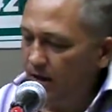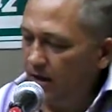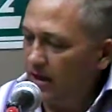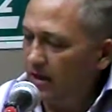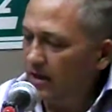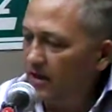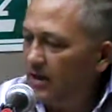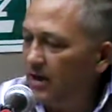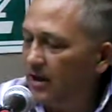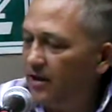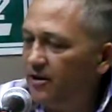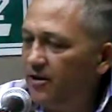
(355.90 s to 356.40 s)

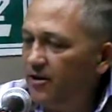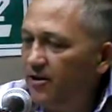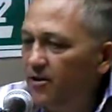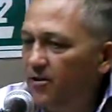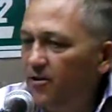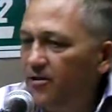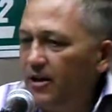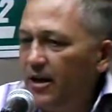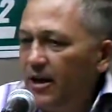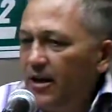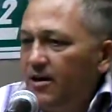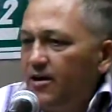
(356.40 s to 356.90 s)
Yeah, you
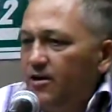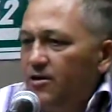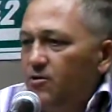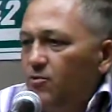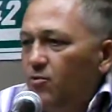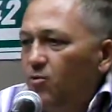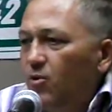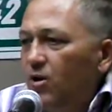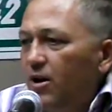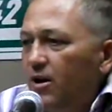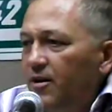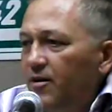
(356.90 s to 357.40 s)
know, that is
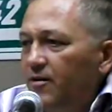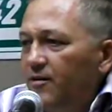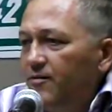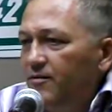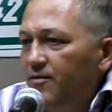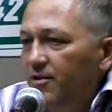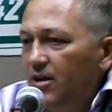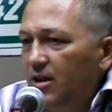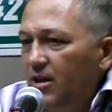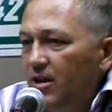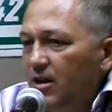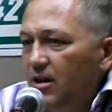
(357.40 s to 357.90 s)
one
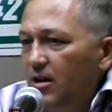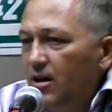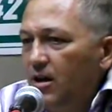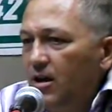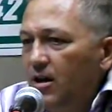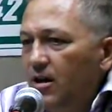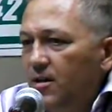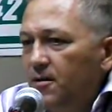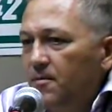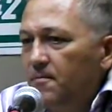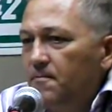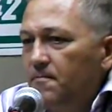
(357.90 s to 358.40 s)
of the
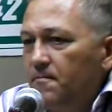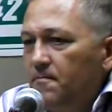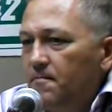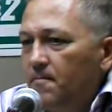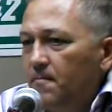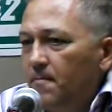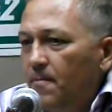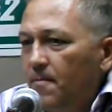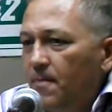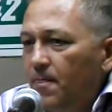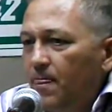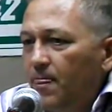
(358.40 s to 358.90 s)

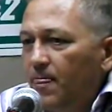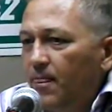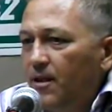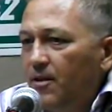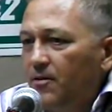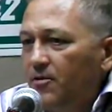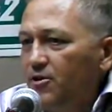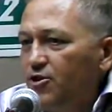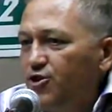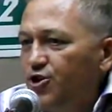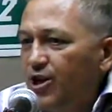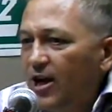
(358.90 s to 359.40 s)

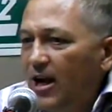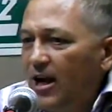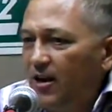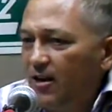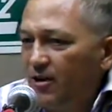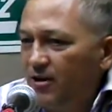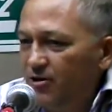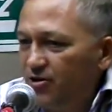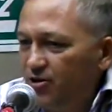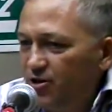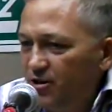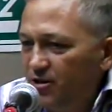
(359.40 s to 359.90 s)

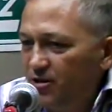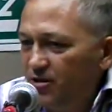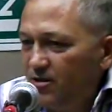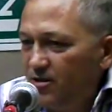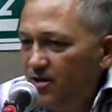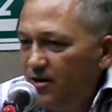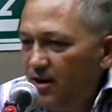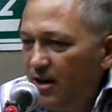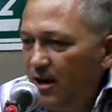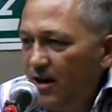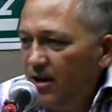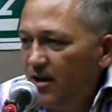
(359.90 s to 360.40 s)
challenges
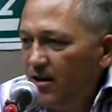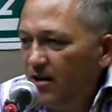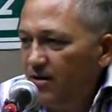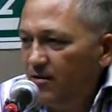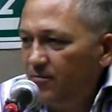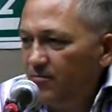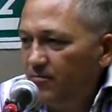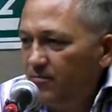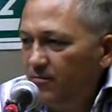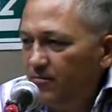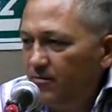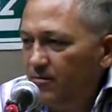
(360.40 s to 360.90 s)
that I
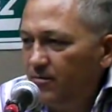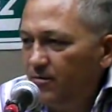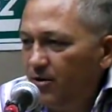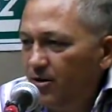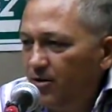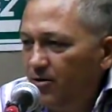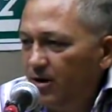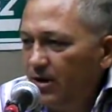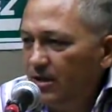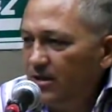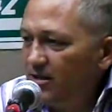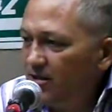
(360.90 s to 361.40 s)

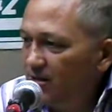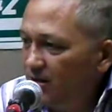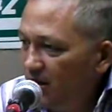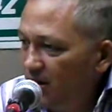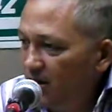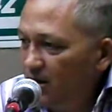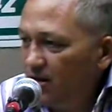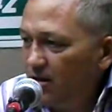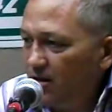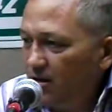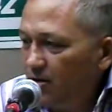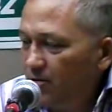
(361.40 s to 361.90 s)

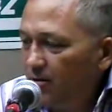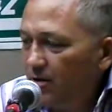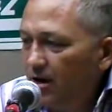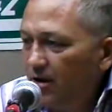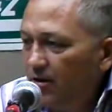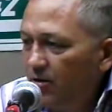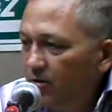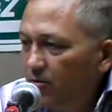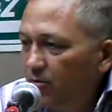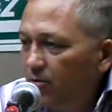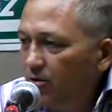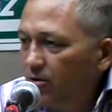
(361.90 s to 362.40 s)
see
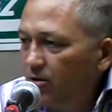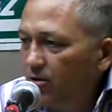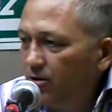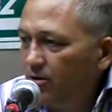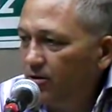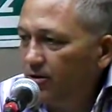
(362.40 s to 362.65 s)
around the world